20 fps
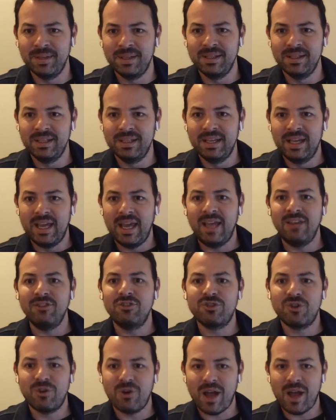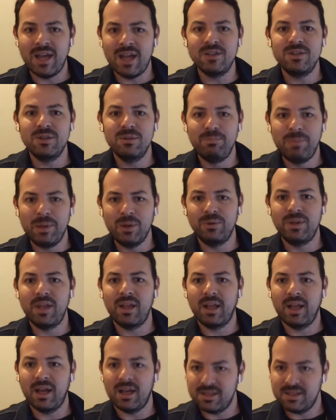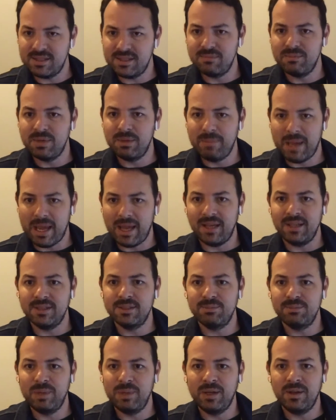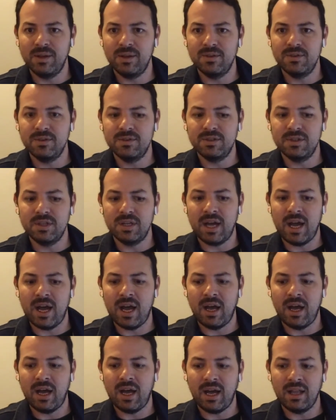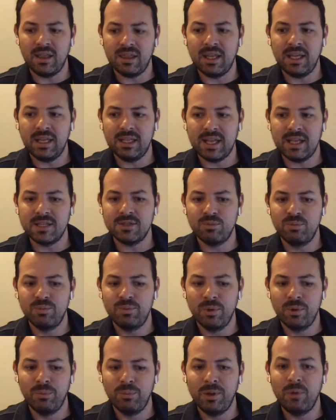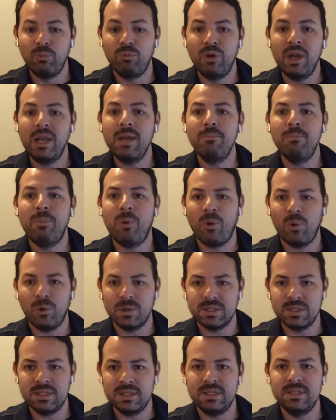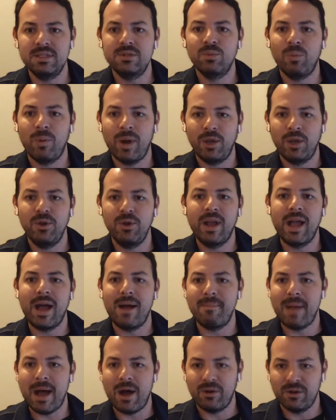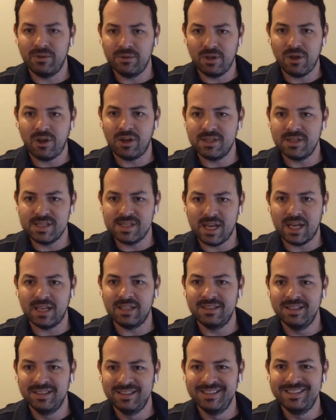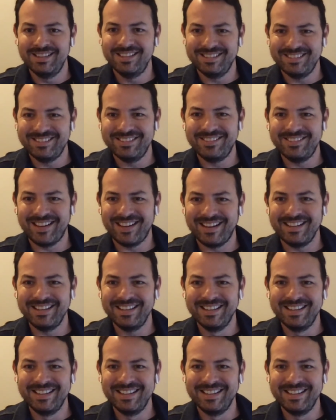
and try to build that customer base, because I think will be really important when you come out on the other side, right?